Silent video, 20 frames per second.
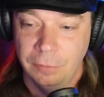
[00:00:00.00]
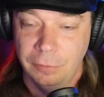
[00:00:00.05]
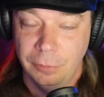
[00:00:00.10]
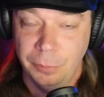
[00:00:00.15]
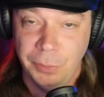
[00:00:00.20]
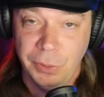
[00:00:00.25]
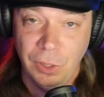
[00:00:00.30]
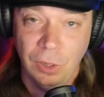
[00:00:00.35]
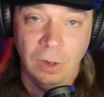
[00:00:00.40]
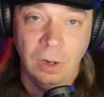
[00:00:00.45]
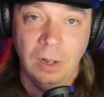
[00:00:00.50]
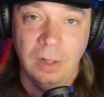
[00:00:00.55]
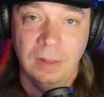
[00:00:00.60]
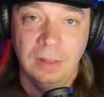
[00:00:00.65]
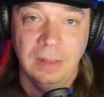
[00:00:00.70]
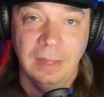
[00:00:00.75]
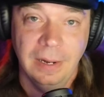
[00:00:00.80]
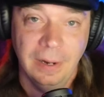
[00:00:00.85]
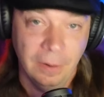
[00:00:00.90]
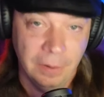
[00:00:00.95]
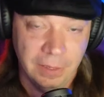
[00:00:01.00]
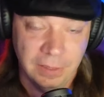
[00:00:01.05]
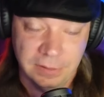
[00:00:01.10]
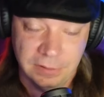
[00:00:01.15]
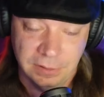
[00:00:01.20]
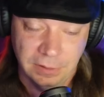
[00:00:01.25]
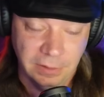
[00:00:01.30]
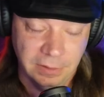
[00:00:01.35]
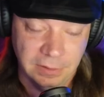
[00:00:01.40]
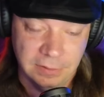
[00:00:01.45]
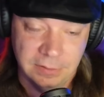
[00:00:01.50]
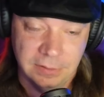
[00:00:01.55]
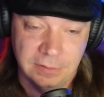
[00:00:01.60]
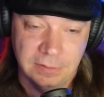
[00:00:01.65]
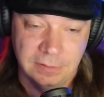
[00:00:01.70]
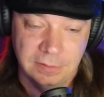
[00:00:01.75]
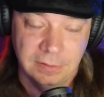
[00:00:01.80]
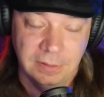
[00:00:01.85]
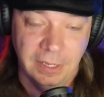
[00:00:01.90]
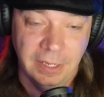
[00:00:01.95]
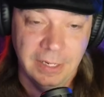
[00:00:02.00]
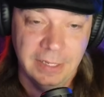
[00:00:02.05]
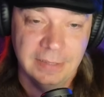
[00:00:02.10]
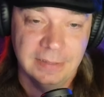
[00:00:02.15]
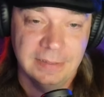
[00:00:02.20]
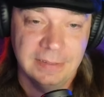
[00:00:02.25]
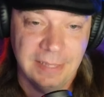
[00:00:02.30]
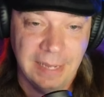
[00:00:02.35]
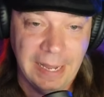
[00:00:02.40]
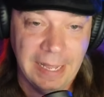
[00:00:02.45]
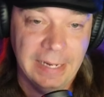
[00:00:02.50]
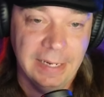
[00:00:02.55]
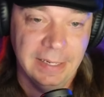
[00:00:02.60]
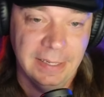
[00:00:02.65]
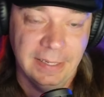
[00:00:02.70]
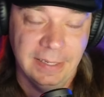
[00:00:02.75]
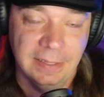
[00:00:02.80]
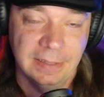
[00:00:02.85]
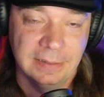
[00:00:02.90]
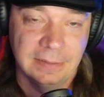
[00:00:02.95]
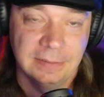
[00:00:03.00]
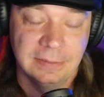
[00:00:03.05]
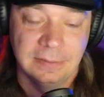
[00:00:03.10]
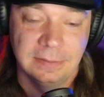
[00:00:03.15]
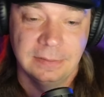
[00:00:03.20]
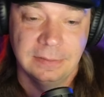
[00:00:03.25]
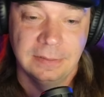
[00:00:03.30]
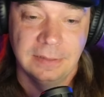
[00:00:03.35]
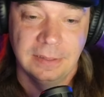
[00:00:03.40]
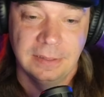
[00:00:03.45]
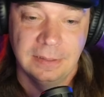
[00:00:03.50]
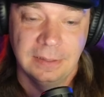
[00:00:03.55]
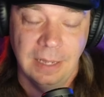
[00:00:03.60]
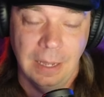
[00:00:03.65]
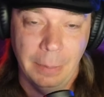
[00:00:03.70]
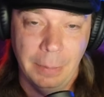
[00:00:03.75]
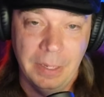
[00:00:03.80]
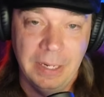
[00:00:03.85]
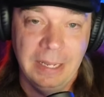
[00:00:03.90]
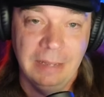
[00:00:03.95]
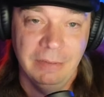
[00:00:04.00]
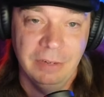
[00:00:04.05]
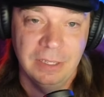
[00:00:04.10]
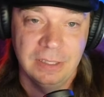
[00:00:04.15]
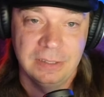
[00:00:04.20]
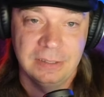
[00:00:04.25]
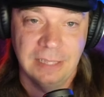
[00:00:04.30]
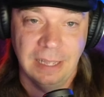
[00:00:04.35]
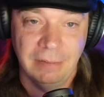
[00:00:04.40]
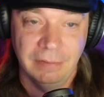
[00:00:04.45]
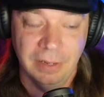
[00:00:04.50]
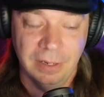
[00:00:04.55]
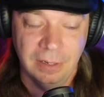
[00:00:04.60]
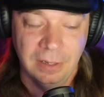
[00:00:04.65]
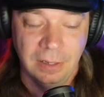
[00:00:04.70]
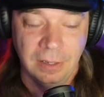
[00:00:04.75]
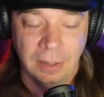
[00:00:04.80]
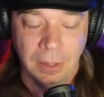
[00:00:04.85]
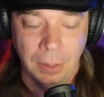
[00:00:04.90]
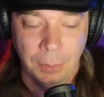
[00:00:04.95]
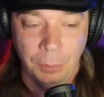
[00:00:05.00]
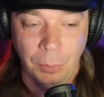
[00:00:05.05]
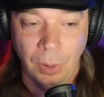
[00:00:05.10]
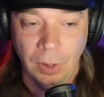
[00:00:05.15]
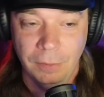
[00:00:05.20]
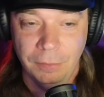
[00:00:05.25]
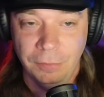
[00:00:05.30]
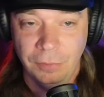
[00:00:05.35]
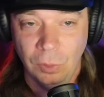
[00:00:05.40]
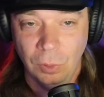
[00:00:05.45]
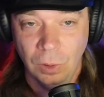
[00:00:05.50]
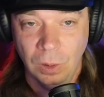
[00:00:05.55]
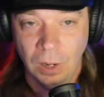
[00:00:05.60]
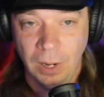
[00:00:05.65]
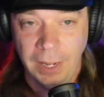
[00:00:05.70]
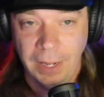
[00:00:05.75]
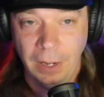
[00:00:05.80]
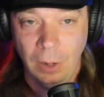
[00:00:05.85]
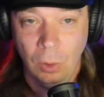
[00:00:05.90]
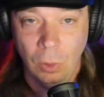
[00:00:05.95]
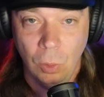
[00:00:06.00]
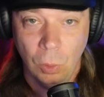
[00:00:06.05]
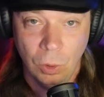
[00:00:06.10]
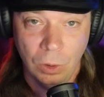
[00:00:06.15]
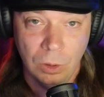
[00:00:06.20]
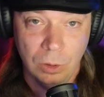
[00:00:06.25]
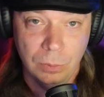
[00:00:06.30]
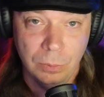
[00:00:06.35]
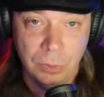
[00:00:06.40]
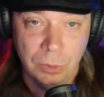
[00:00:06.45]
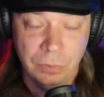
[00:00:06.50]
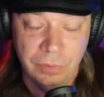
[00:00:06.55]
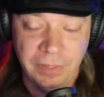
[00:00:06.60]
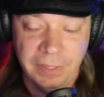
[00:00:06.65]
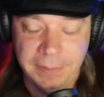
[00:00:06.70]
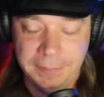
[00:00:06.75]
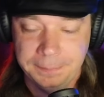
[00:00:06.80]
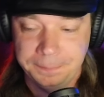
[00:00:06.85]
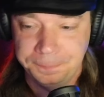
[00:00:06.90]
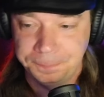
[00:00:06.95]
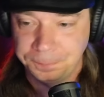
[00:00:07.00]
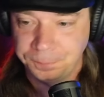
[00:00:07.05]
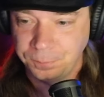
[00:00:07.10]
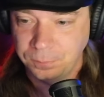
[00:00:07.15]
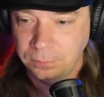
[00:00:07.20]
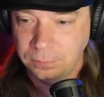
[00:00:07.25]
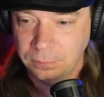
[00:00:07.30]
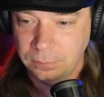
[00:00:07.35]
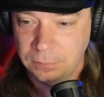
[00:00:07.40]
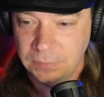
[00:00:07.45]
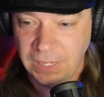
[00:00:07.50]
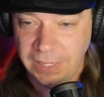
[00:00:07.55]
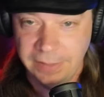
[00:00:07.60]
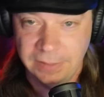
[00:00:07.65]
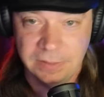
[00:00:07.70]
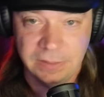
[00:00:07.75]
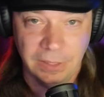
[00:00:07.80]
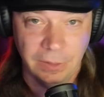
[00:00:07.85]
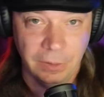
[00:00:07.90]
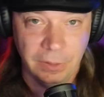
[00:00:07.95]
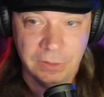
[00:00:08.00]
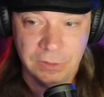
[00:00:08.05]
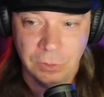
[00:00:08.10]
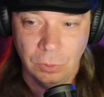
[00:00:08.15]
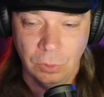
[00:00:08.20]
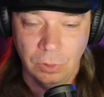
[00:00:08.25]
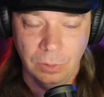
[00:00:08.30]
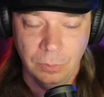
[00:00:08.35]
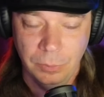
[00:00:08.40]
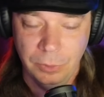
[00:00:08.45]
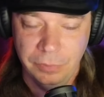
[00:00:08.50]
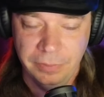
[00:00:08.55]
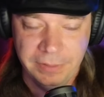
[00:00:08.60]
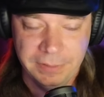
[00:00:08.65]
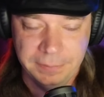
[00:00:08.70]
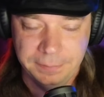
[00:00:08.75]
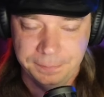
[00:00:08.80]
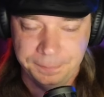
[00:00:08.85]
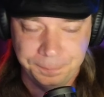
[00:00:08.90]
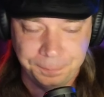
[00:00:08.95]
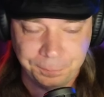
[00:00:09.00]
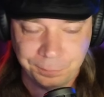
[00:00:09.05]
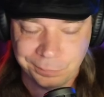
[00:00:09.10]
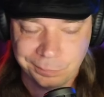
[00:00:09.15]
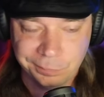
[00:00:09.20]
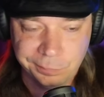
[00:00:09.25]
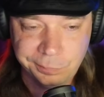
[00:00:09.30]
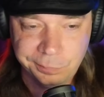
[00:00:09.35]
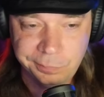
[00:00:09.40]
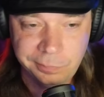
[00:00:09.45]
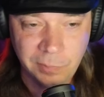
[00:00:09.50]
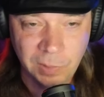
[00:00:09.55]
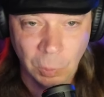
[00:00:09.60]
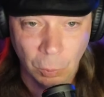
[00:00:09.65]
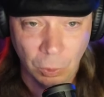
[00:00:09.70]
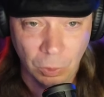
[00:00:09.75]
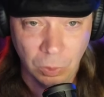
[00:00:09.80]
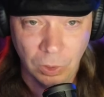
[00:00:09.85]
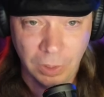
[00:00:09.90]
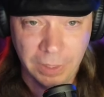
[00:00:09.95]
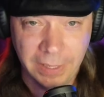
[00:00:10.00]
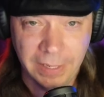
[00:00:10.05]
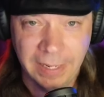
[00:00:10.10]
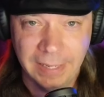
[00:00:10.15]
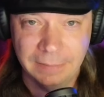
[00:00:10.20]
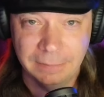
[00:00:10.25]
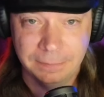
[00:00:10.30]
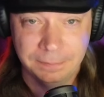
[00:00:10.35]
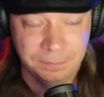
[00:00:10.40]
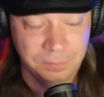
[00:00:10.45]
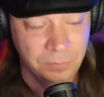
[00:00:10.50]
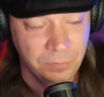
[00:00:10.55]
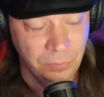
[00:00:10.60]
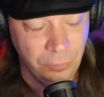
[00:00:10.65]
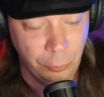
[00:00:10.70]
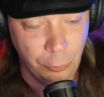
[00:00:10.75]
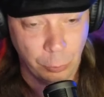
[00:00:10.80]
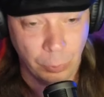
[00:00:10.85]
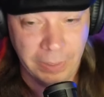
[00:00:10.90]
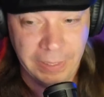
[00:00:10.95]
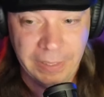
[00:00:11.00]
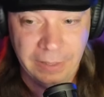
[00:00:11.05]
pure hilariousness and insanity, I'm going to give it a 7. But for a horror movie, a serious horror movie, we're looking at 3,